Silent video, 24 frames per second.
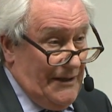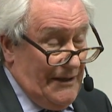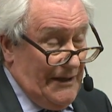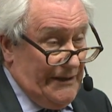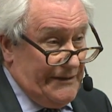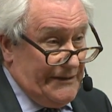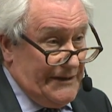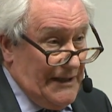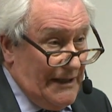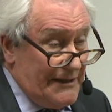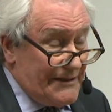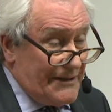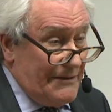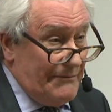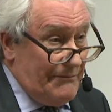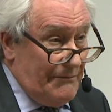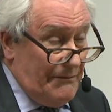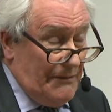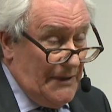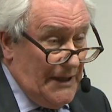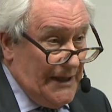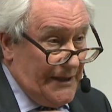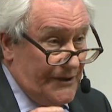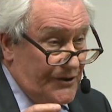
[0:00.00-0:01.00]
It doesn't
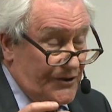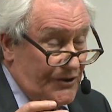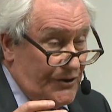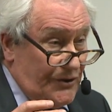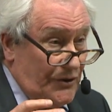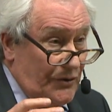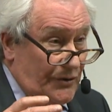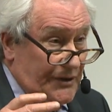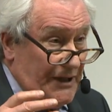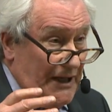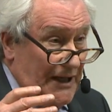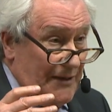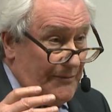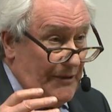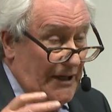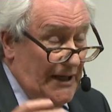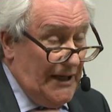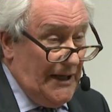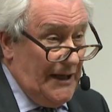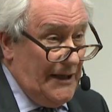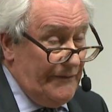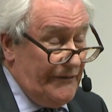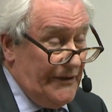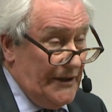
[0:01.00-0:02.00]
match UK
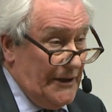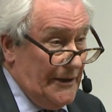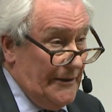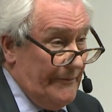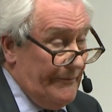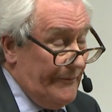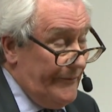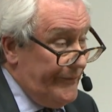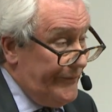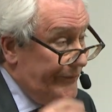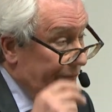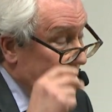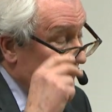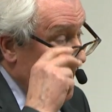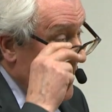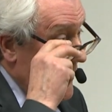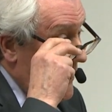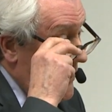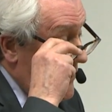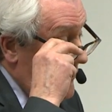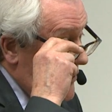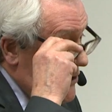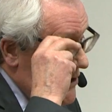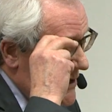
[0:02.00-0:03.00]
behavior,
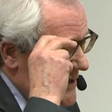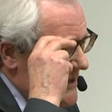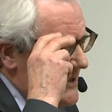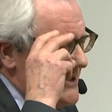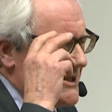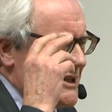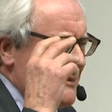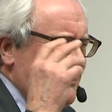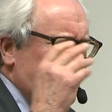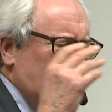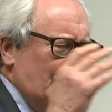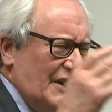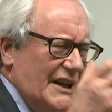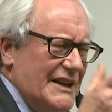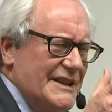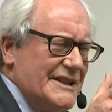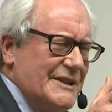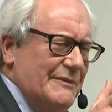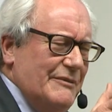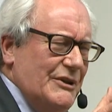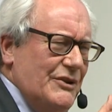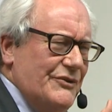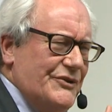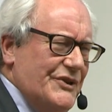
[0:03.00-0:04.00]
which isn't
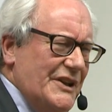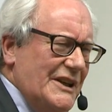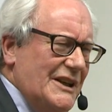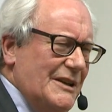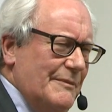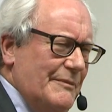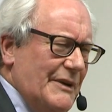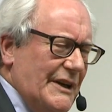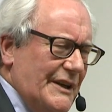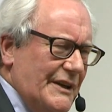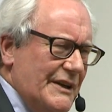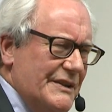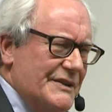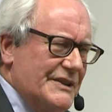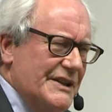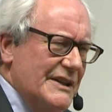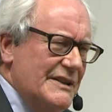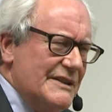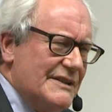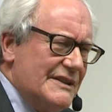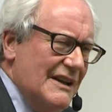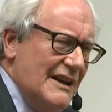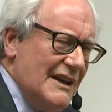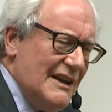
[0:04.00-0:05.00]
surprising when you think about it,
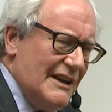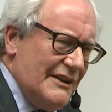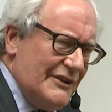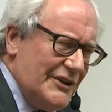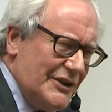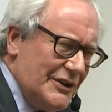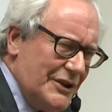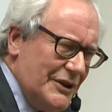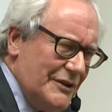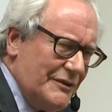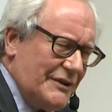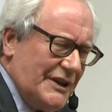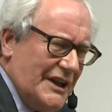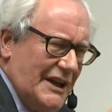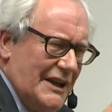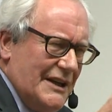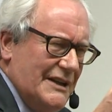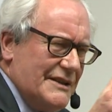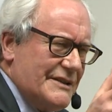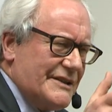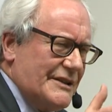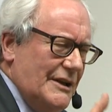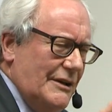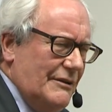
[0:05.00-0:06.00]
since the UK
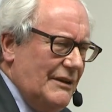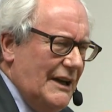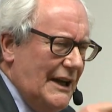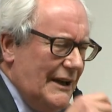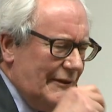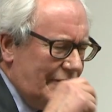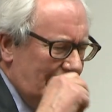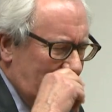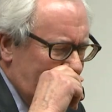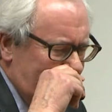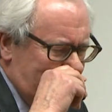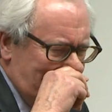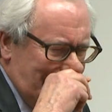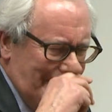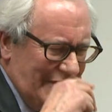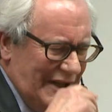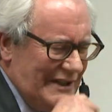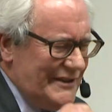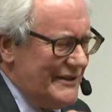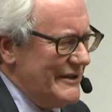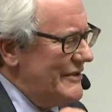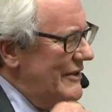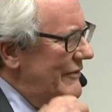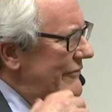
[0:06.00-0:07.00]
is so heavily
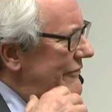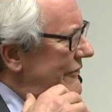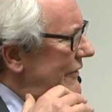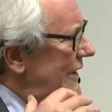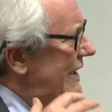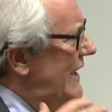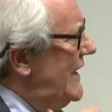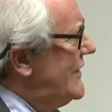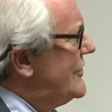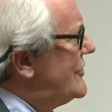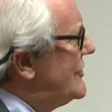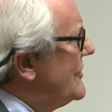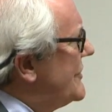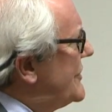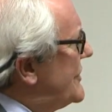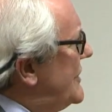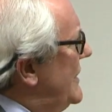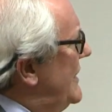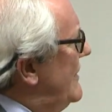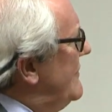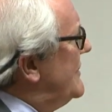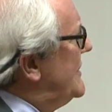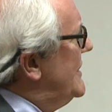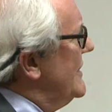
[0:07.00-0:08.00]
dependent on financial
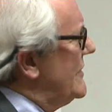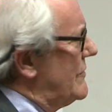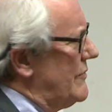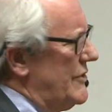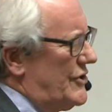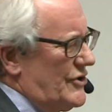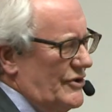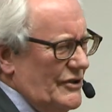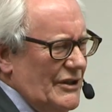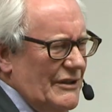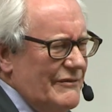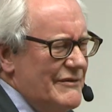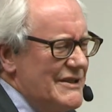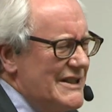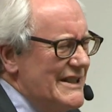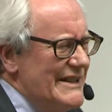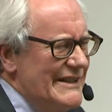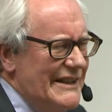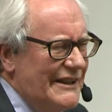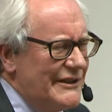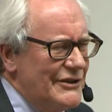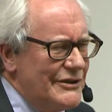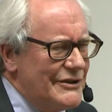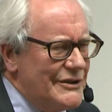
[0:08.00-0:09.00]
services, which are
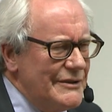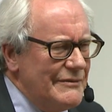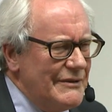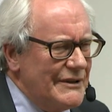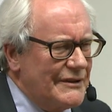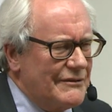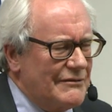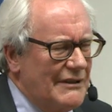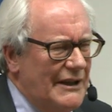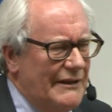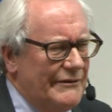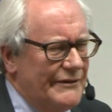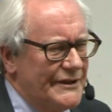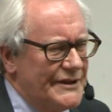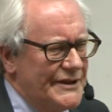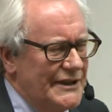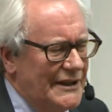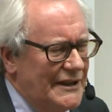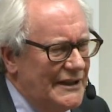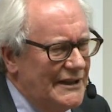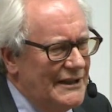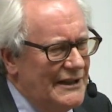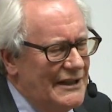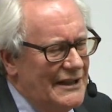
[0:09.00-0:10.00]
obviously nothing to do with
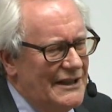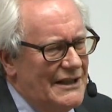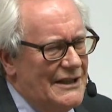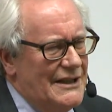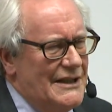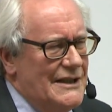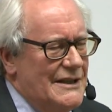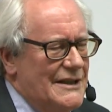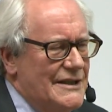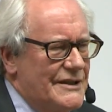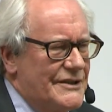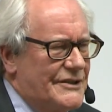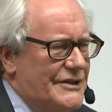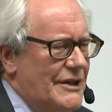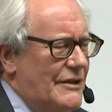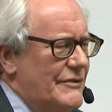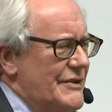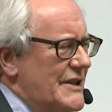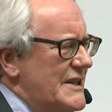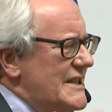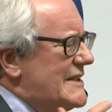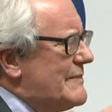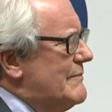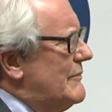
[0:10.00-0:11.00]
gravity. So
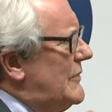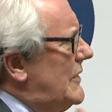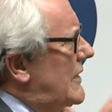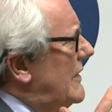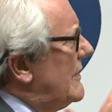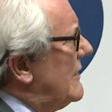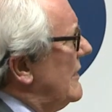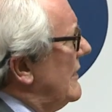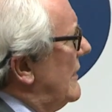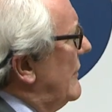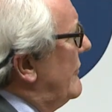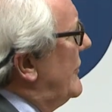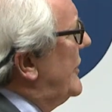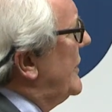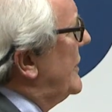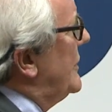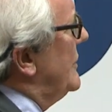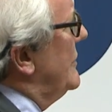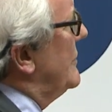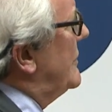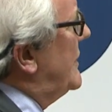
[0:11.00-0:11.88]
this model of the